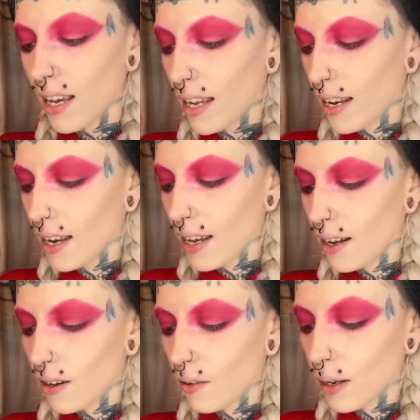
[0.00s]
And
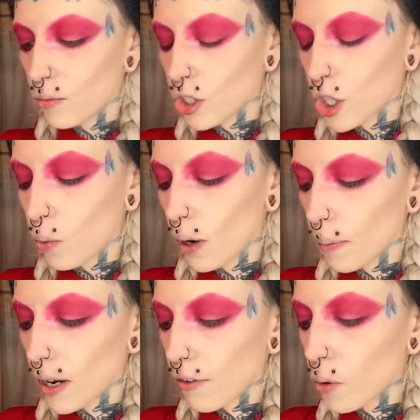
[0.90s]
now I'm just gonna
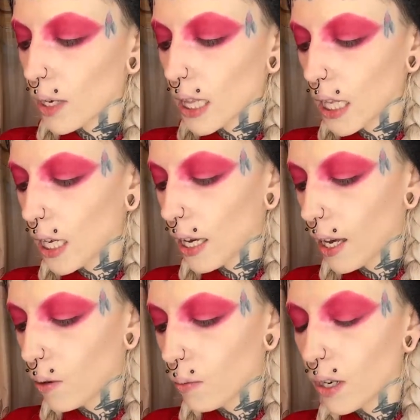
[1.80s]
wipe it off quickly
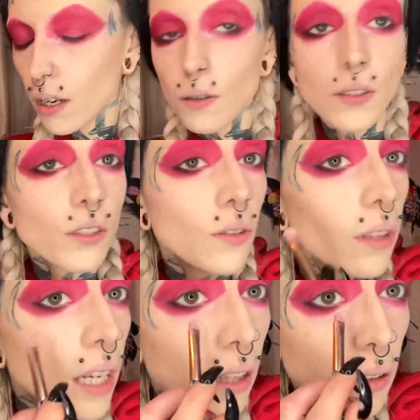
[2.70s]
and we are going to do
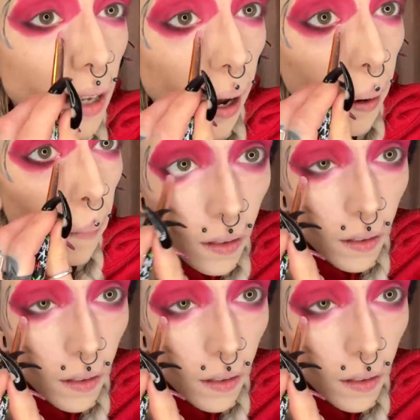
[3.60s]
the other side.